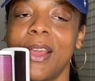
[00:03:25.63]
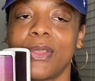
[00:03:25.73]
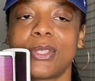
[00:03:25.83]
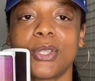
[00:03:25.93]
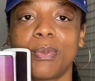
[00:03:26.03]

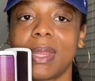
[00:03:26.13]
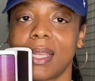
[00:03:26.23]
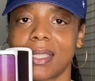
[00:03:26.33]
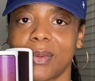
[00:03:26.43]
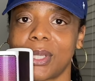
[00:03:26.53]
the stupid
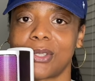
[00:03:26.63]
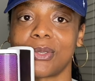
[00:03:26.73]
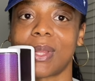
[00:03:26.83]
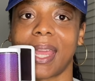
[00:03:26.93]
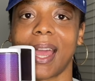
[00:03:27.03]
things that we
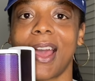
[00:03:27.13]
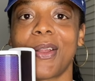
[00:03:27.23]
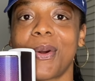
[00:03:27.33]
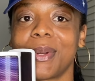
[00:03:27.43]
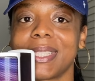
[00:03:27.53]
do, like God
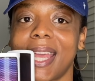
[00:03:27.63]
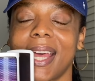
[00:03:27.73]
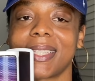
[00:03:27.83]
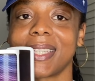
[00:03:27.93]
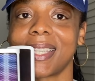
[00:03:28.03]
always
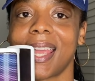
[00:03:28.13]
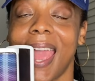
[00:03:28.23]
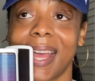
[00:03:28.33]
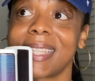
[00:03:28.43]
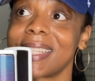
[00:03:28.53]
has his
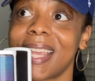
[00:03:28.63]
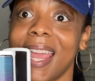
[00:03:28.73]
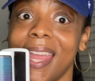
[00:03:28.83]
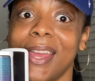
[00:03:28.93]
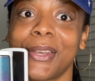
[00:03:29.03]
has his
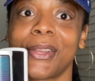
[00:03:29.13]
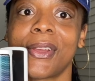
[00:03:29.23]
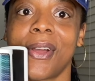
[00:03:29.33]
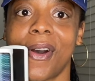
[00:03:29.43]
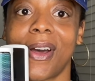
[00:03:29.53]
hand
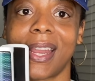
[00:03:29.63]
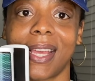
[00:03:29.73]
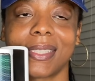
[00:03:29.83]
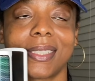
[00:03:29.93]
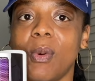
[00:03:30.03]
on us.